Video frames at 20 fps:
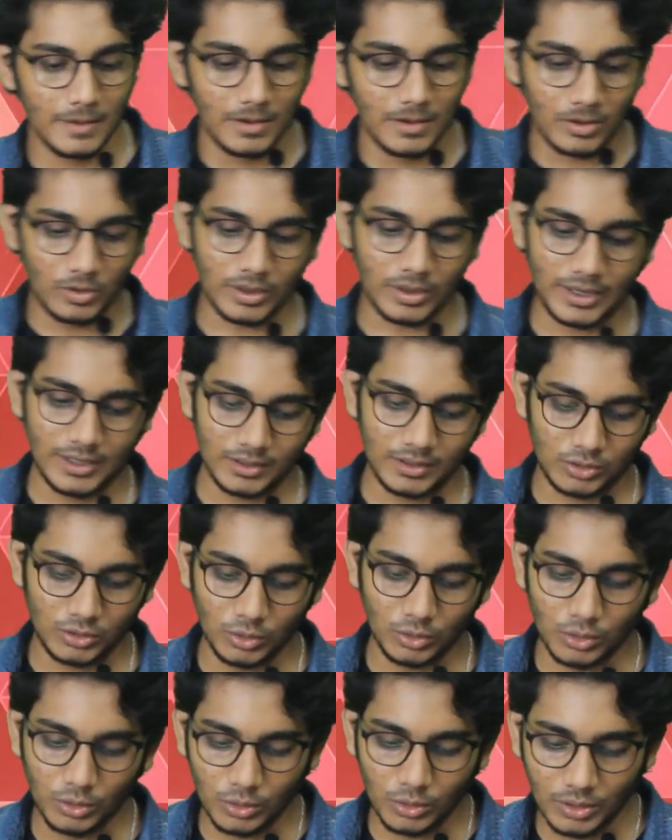Okay,
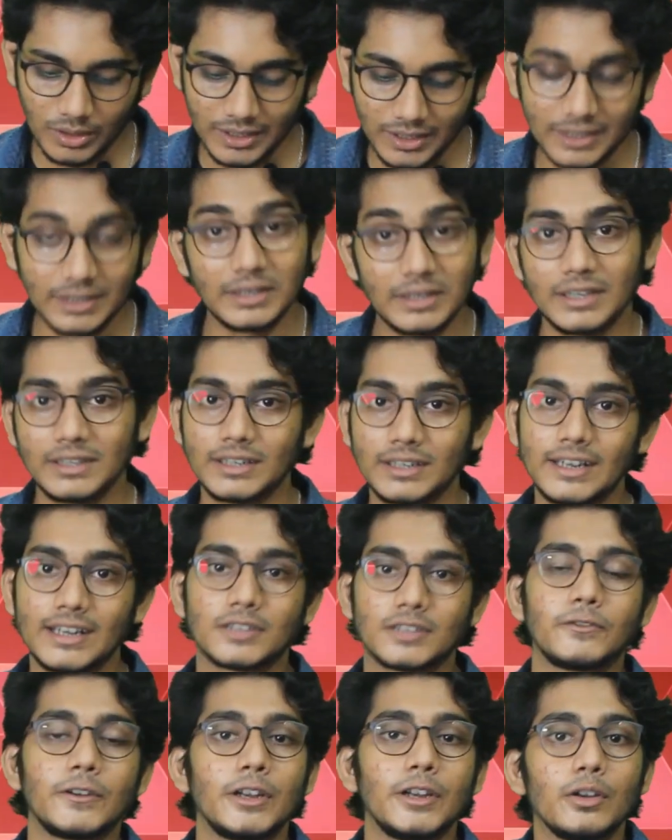so in the next
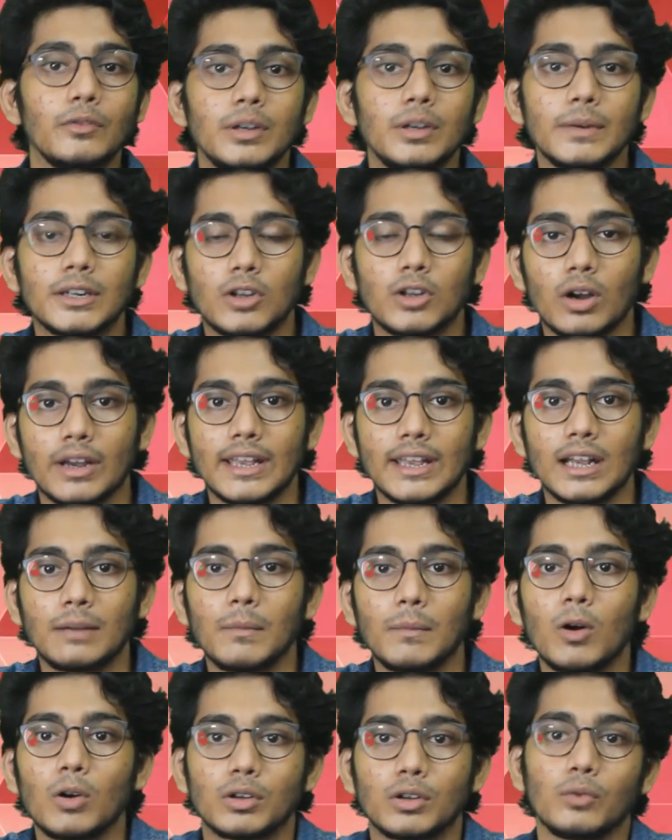video we'll be talking
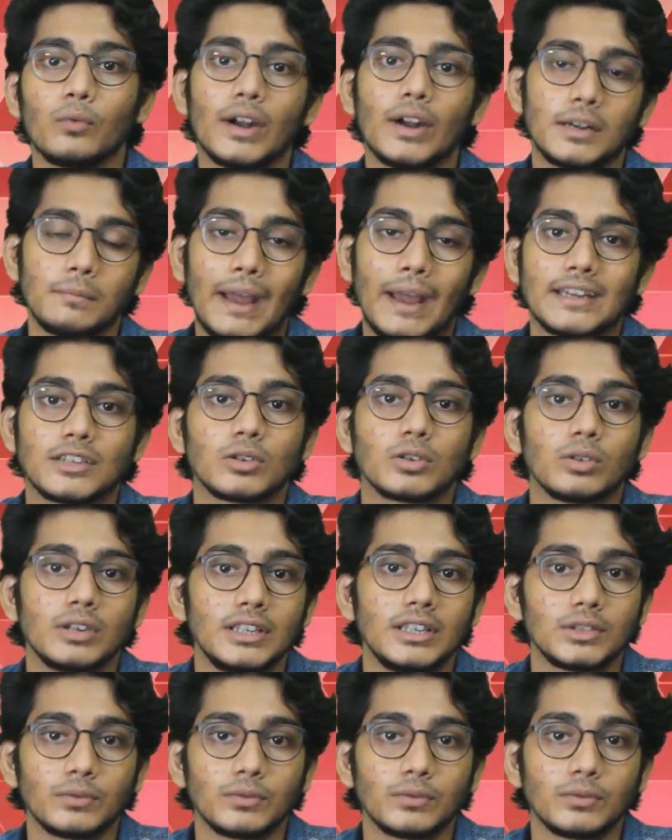about what bytecode is,